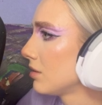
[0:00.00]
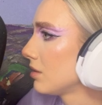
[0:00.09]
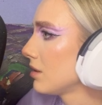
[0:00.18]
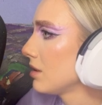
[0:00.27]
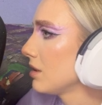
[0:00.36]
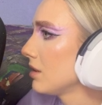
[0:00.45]
a
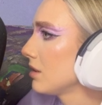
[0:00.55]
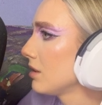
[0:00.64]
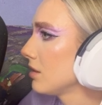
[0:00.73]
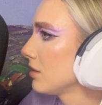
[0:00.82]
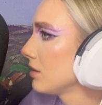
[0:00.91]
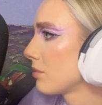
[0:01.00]

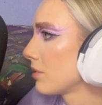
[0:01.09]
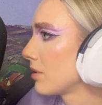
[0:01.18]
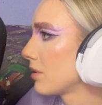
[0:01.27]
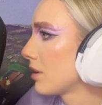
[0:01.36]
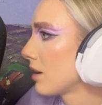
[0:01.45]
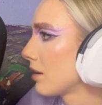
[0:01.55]
little, so we're
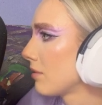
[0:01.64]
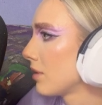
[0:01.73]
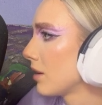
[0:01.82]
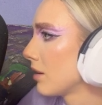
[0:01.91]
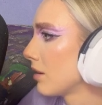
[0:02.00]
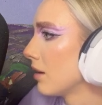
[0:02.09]
gonna have
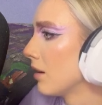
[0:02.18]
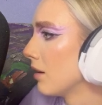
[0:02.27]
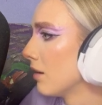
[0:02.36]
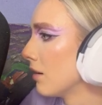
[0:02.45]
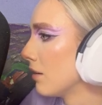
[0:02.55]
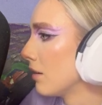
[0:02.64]
like
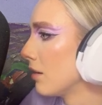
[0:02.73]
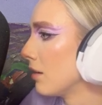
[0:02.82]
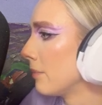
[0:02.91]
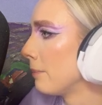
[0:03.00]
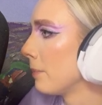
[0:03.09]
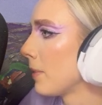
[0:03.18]

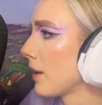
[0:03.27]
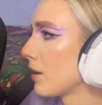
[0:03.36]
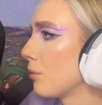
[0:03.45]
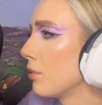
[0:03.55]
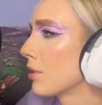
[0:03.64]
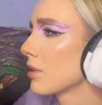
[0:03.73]
a
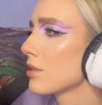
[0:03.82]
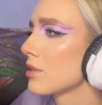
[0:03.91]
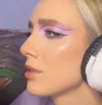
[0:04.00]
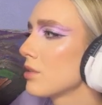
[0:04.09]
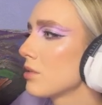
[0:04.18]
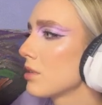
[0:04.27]
verse
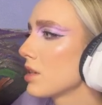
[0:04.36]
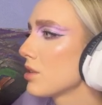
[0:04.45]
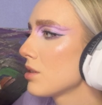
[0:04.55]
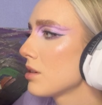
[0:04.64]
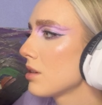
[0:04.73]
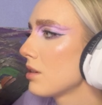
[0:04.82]

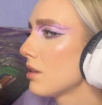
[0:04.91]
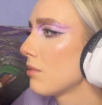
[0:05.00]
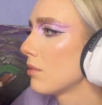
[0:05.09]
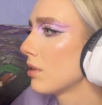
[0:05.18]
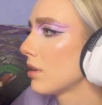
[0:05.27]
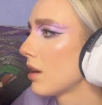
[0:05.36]
situation, and then
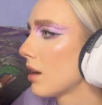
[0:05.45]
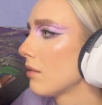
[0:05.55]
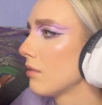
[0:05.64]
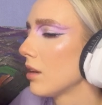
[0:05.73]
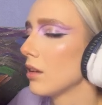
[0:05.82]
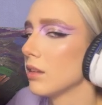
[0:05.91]
we're gonna have
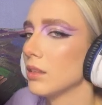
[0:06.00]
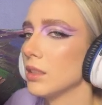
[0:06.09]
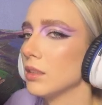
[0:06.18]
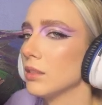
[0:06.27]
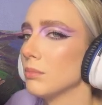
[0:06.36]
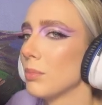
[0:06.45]
like a
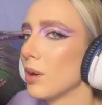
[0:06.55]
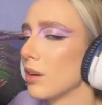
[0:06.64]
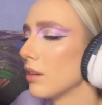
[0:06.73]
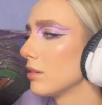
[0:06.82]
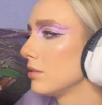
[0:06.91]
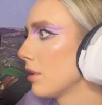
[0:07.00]
little
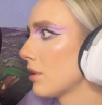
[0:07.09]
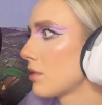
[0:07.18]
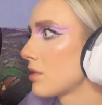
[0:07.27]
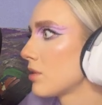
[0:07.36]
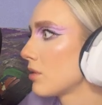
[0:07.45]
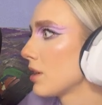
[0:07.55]
part where you're
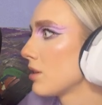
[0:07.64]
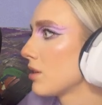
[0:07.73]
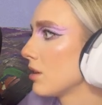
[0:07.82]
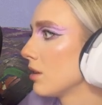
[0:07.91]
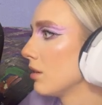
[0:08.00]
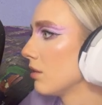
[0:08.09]

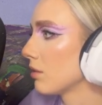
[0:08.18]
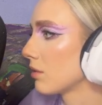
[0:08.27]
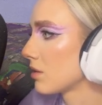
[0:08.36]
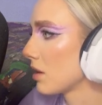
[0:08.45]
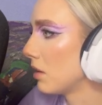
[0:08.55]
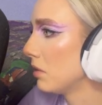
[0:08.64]
stretching
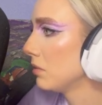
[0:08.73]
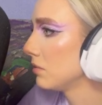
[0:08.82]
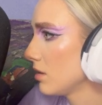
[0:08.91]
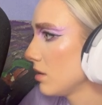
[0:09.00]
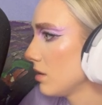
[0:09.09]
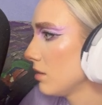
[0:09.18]
yourself. It's
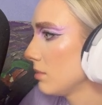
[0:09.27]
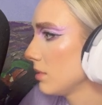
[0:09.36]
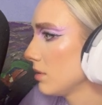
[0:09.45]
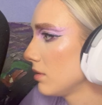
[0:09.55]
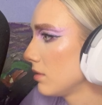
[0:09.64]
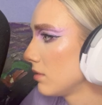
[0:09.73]
a little
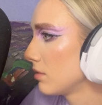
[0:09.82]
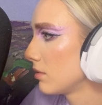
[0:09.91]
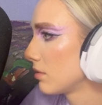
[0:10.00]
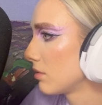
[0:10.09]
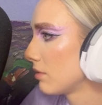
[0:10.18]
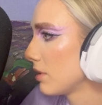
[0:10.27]
bit
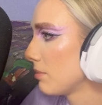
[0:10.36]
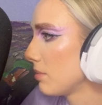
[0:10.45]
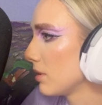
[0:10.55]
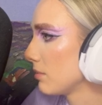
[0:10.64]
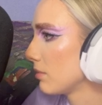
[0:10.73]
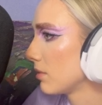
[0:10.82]

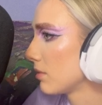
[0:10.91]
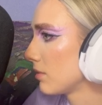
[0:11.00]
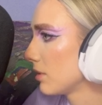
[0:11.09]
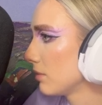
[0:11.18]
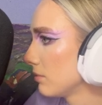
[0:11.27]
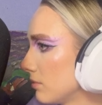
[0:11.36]
creepy, but
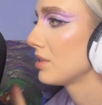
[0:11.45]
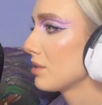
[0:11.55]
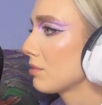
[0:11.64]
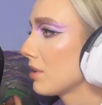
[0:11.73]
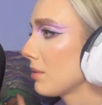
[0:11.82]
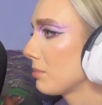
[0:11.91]
okay. So this is
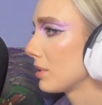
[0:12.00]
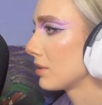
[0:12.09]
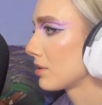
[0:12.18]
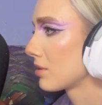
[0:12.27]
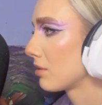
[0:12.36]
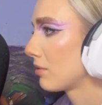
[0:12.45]
what I built
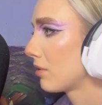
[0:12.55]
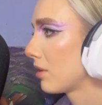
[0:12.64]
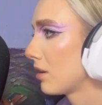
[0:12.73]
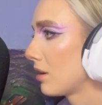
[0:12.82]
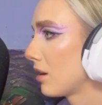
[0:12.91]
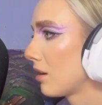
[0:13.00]
so
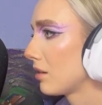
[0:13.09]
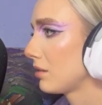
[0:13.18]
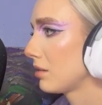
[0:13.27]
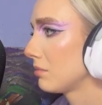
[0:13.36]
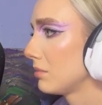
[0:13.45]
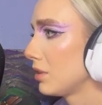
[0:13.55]
far. I
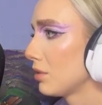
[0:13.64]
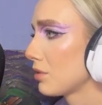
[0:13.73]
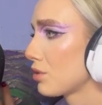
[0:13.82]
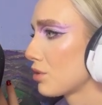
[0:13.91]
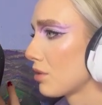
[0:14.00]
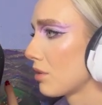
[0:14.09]
am not
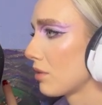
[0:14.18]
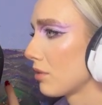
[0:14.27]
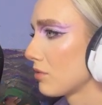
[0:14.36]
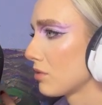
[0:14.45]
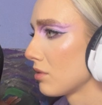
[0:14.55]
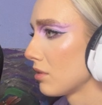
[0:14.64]
sure
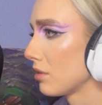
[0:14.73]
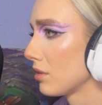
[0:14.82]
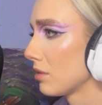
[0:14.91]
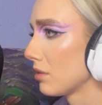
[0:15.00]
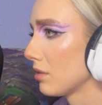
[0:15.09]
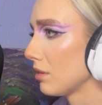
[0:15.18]

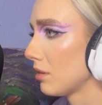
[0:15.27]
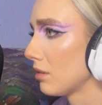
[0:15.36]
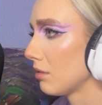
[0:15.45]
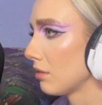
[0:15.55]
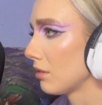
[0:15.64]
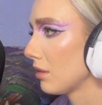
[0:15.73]

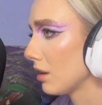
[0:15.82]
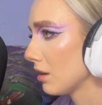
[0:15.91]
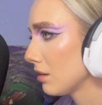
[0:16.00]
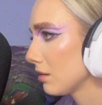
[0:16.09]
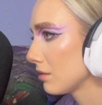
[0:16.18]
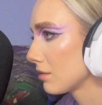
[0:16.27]
certain
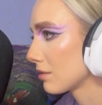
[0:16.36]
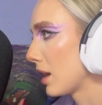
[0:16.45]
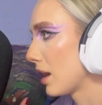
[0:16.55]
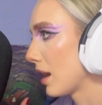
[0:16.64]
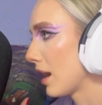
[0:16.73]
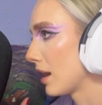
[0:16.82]
things, but I
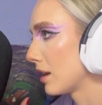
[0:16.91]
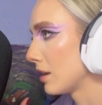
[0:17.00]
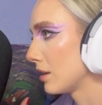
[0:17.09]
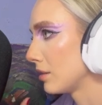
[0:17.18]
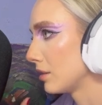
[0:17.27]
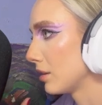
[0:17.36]

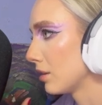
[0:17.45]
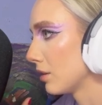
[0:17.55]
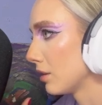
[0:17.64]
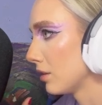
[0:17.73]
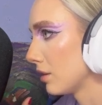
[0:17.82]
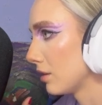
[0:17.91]
added
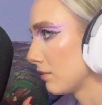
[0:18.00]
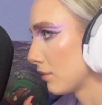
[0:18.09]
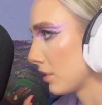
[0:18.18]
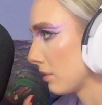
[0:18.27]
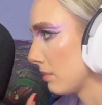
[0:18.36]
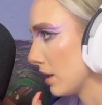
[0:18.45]
for
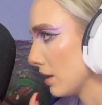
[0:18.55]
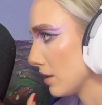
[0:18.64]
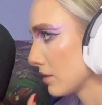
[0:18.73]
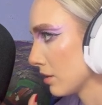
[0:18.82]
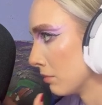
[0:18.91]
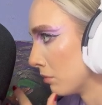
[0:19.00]
the
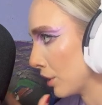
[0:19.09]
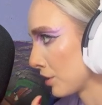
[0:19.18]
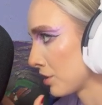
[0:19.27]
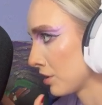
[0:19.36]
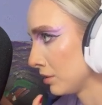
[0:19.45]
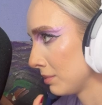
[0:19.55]
bass a
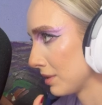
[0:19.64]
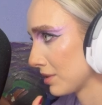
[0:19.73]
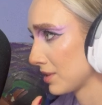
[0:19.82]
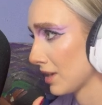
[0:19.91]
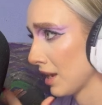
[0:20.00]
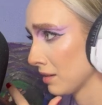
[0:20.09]
Marshall because
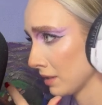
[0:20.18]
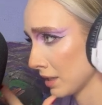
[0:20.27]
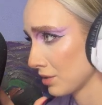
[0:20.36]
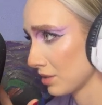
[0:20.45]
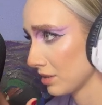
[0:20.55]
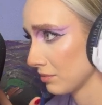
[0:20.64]
they have
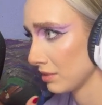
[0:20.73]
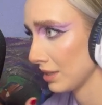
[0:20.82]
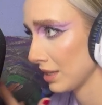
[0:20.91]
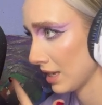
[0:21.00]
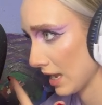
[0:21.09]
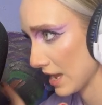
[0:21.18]
actually
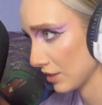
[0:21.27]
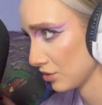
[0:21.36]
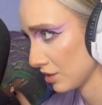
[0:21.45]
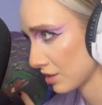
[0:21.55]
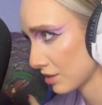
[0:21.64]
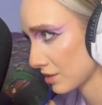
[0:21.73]
really
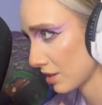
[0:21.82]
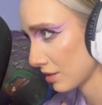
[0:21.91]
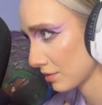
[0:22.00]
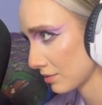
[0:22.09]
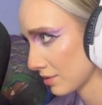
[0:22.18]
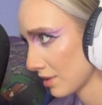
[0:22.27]
edgier
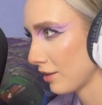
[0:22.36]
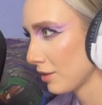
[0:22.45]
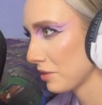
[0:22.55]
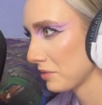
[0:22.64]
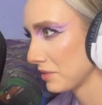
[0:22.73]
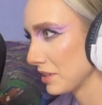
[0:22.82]
sounds. I don't
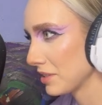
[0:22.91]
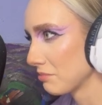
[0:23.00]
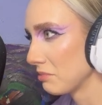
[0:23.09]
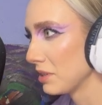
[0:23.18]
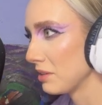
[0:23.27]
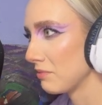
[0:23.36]
know if this
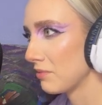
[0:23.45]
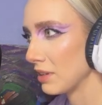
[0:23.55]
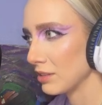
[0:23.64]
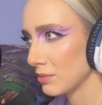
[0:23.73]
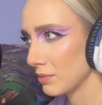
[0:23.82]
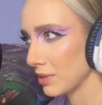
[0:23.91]
really
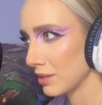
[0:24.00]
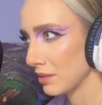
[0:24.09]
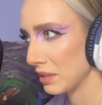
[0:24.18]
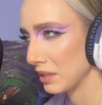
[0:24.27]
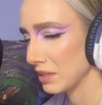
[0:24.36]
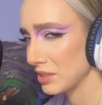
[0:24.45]
fits, but I
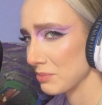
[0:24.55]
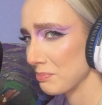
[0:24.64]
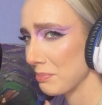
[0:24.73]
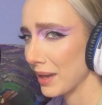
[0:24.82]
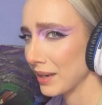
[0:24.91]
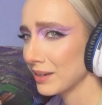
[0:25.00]
think it's
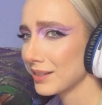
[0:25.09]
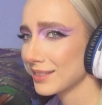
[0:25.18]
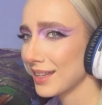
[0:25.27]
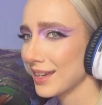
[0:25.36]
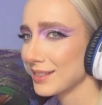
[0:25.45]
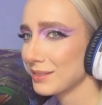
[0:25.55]
better
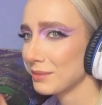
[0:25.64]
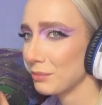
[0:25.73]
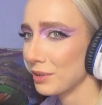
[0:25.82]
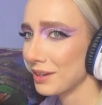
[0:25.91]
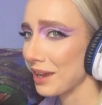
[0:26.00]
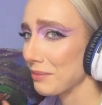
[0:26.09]
than
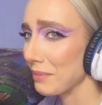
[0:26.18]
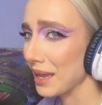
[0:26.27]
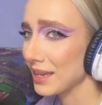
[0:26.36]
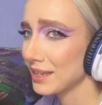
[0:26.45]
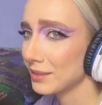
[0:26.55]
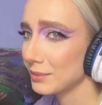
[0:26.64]
what I
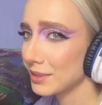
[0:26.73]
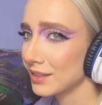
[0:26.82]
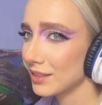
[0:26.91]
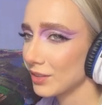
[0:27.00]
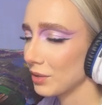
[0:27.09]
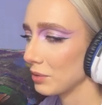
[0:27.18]
made with the,
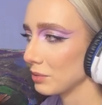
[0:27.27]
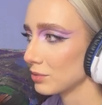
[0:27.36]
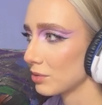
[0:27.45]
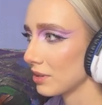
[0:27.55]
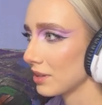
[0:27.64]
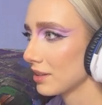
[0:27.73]
you know,
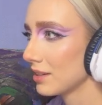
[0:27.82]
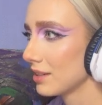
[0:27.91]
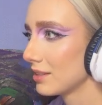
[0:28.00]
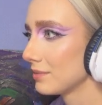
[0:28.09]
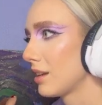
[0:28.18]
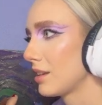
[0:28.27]
drawing it
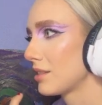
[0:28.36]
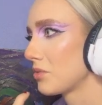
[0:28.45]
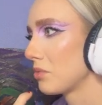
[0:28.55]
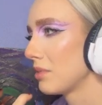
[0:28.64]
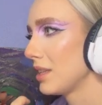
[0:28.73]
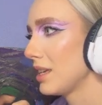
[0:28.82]
in. Like, it's
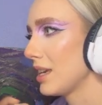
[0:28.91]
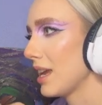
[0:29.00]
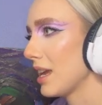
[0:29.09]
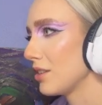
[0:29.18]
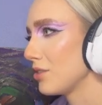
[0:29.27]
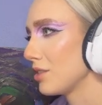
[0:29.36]
really
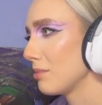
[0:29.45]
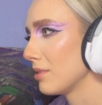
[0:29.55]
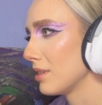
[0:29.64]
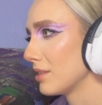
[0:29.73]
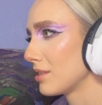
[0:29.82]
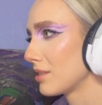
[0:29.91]
edgy, but
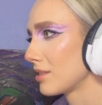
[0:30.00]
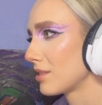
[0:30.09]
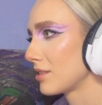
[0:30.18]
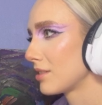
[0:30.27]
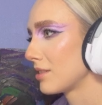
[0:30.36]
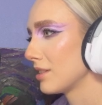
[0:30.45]
it
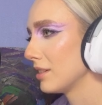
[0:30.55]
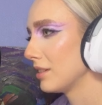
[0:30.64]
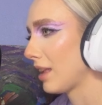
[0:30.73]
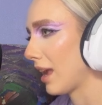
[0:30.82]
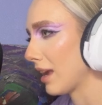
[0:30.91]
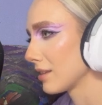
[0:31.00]
still
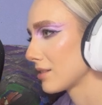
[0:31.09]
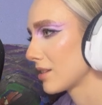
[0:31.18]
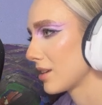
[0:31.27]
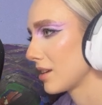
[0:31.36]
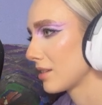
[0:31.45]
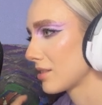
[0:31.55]
adds
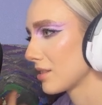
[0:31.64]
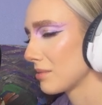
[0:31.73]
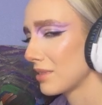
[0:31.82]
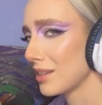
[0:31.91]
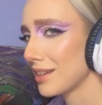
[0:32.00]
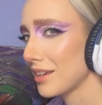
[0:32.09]
like
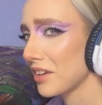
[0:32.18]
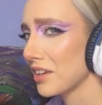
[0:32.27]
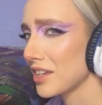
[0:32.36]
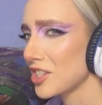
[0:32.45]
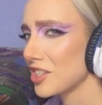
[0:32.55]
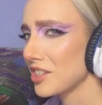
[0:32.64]
something. I
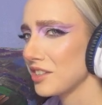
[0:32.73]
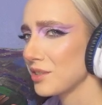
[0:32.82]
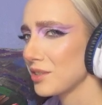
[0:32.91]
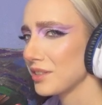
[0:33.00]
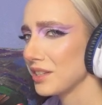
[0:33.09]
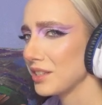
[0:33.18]
guess it
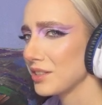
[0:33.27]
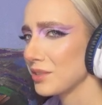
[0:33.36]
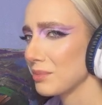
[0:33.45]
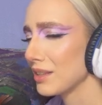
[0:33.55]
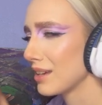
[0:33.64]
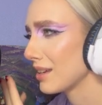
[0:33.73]
needs to
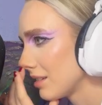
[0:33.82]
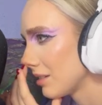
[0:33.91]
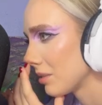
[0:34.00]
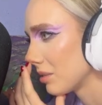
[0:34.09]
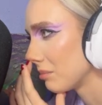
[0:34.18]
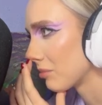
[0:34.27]
be like, I don't know,
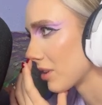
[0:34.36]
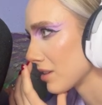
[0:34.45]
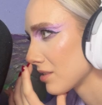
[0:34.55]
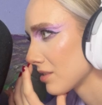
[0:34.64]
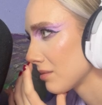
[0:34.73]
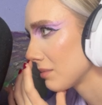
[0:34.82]

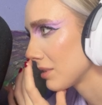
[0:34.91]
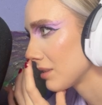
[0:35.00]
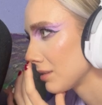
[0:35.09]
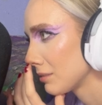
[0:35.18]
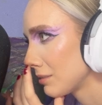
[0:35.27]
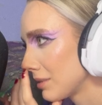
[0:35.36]
compressed
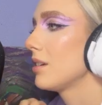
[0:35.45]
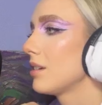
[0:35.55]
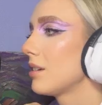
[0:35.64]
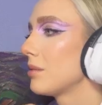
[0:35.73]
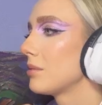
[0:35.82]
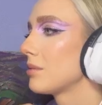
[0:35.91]
somehow. I'm
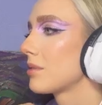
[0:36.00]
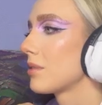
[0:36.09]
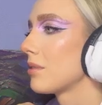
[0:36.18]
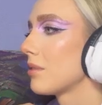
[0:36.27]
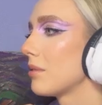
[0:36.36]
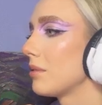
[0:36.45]
thinking
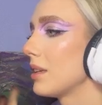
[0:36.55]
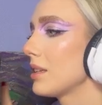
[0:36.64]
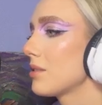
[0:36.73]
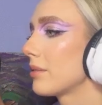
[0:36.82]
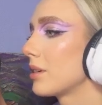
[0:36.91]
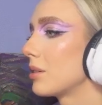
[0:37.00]
also,
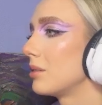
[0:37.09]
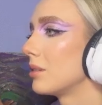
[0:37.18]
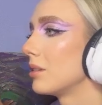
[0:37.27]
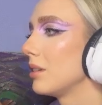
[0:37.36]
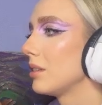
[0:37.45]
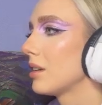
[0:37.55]
let's
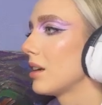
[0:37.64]
record